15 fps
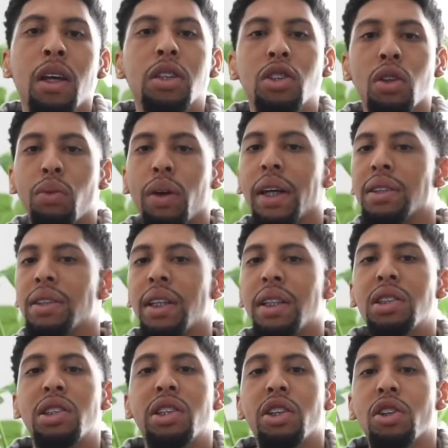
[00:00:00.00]
So when I say
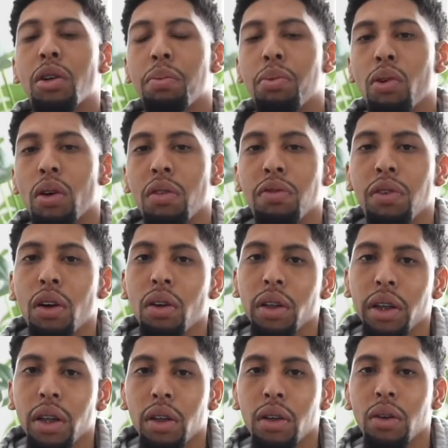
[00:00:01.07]
sneaker
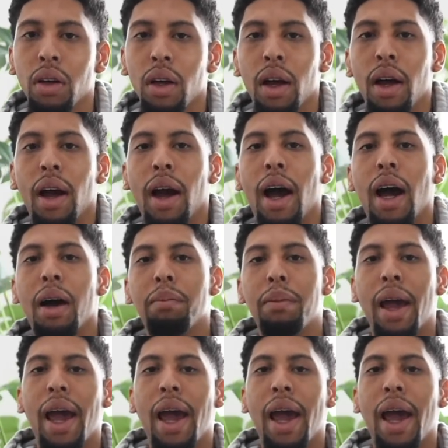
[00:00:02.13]
portfolio, I'm